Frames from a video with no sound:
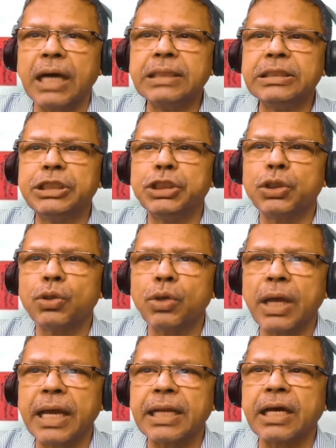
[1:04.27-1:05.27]

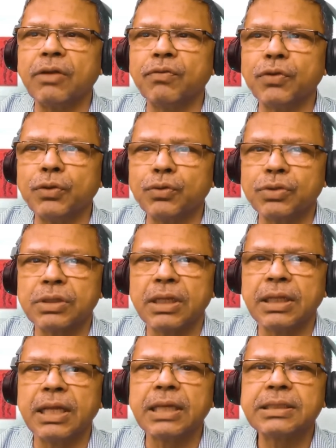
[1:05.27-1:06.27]
unsure, and
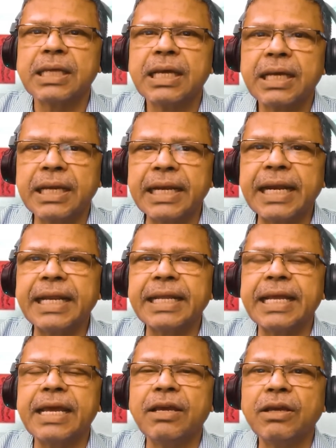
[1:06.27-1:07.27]
confused, thus
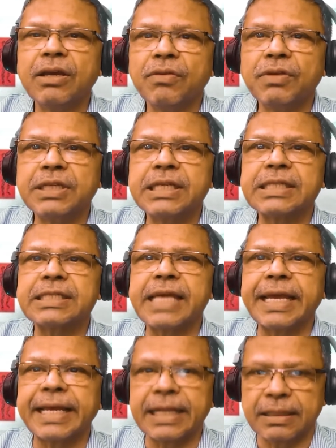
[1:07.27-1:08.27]
creating a vicious
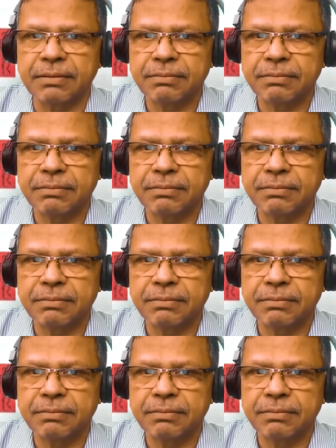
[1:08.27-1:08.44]
cycle.